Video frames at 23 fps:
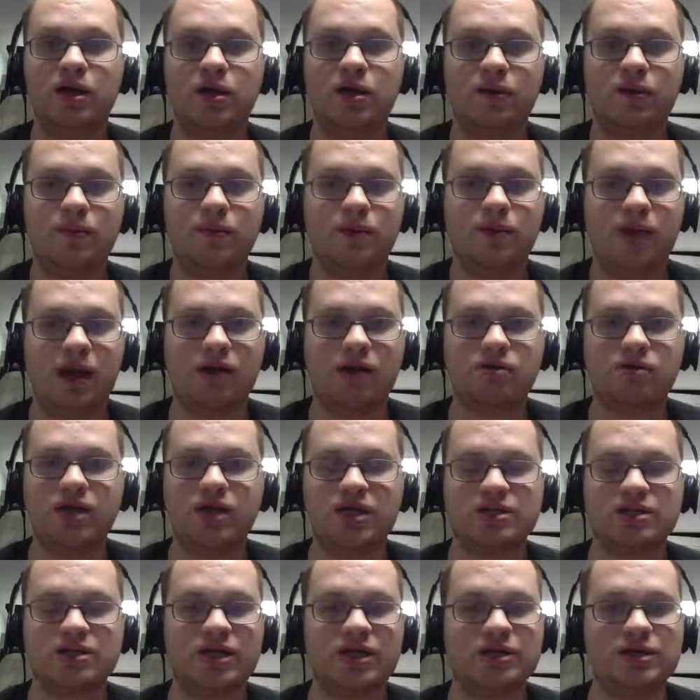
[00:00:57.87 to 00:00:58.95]
now
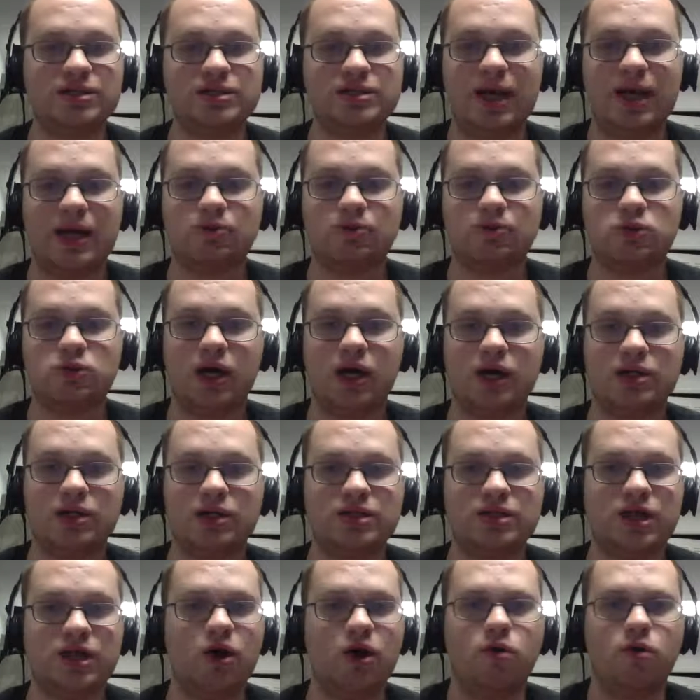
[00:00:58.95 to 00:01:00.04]
Dusty can stop trying to
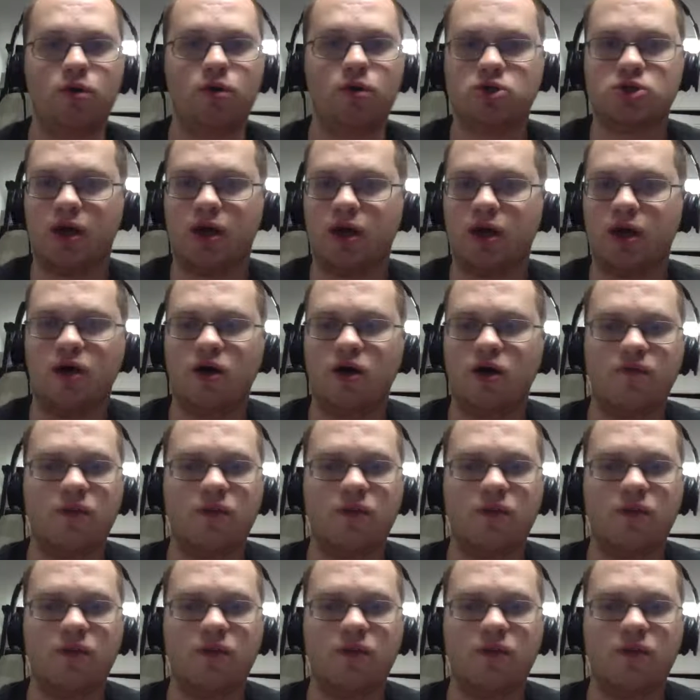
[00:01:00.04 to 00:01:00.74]
say, oh, we're trying to go for home